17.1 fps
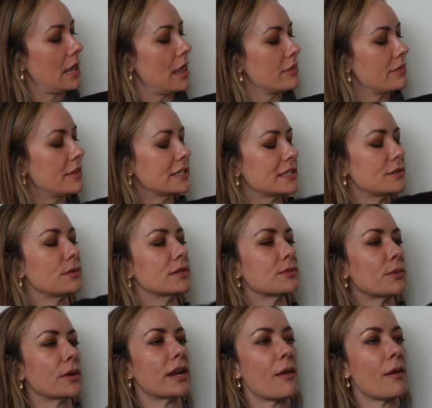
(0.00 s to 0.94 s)
This was
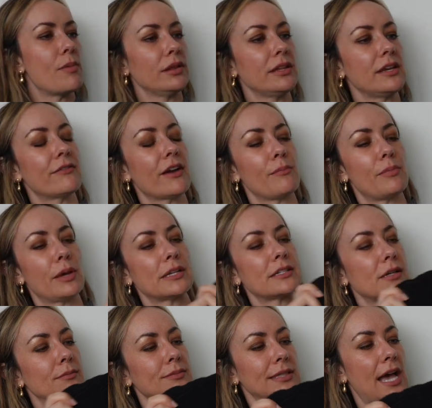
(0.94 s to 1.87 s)
one I believe I picked
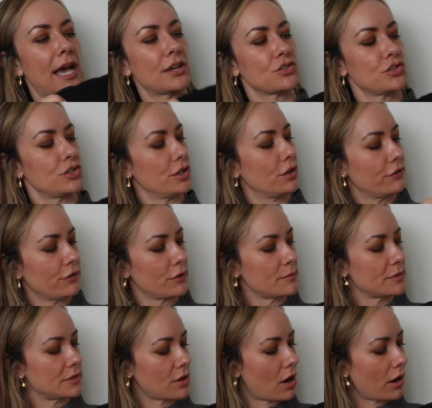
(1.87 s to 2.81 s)
up last year
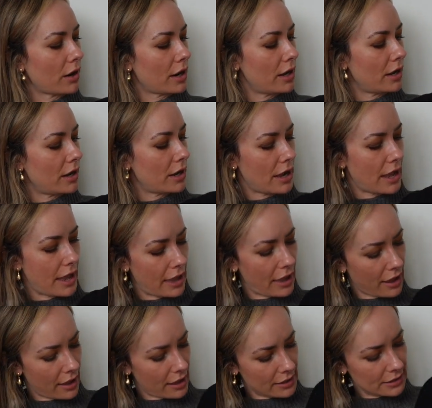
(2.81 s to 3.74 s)
from Zara,
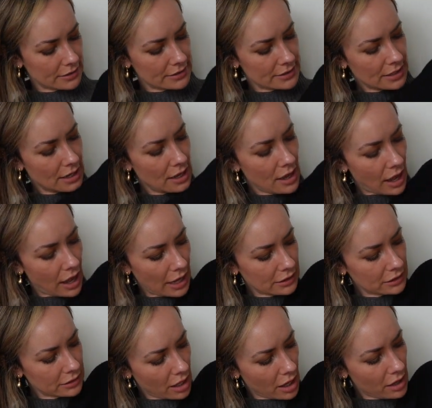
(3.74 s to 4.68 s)
and I
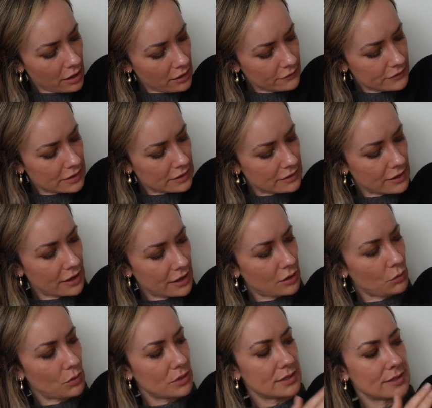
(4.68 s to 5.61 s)
loved that
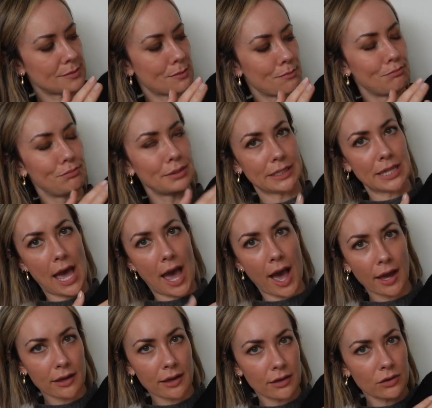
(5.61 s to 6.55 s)
it was
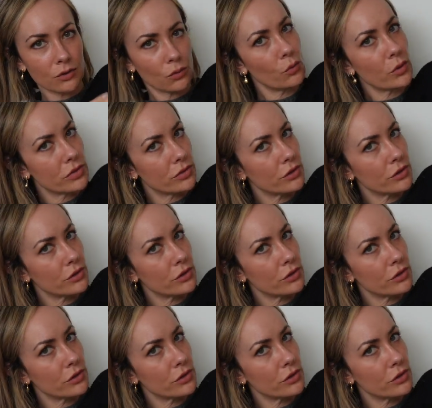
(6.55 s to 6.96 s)
black with